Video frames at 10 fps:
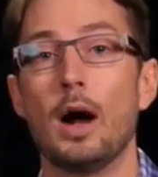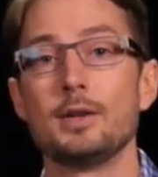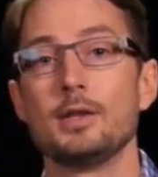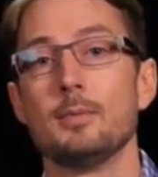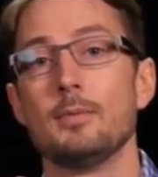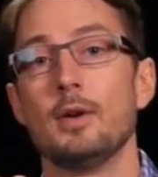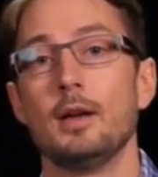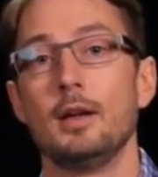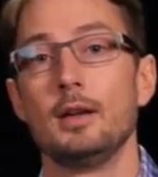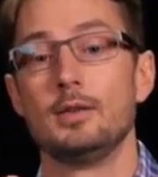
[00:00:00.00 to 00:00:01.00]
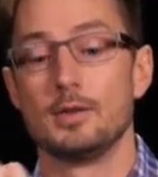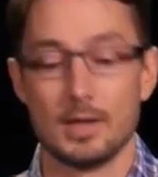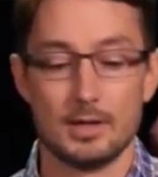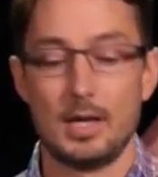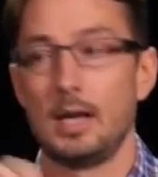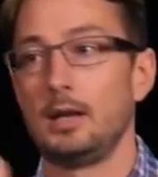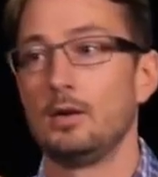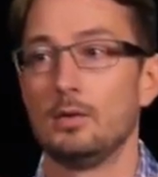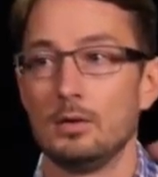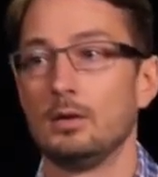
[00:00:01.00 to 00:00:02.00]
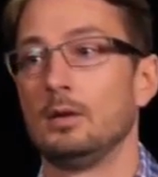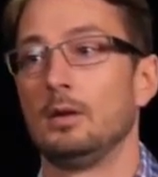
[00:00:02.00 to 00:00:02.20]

watch them just continue